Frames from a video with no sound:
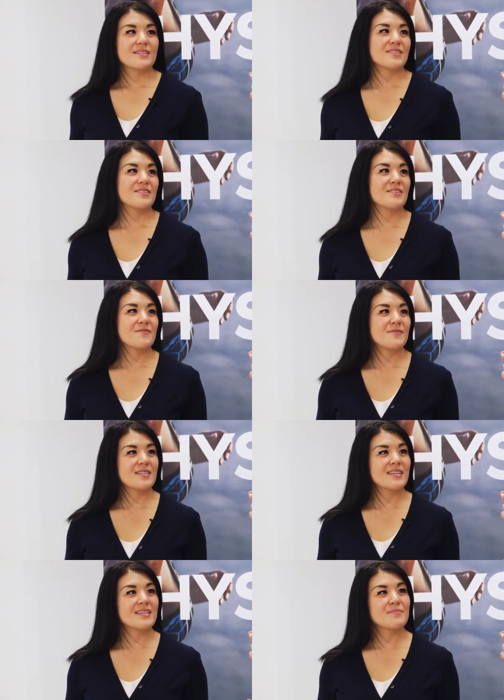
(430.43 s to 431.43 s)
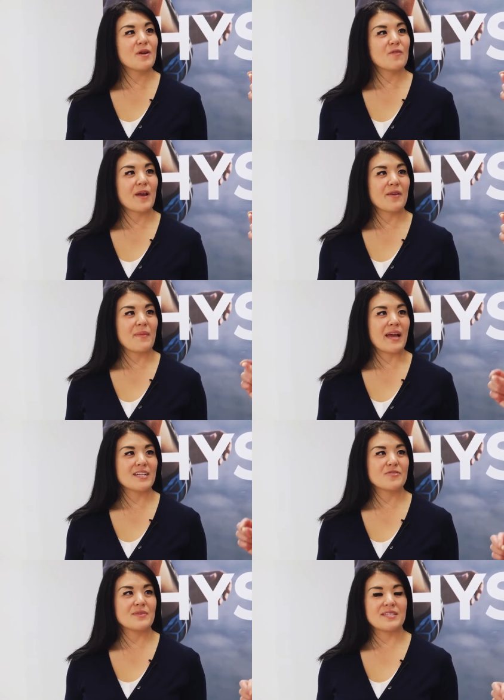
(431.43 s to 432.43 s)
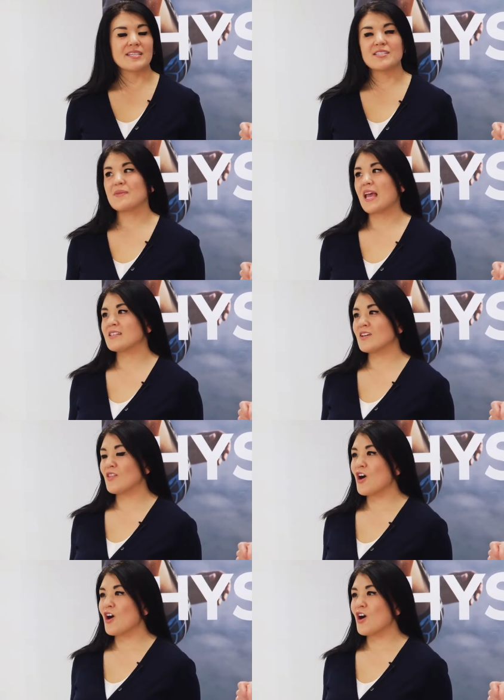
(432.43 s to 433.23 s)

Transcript: So the Physique Smart Weight Management System is a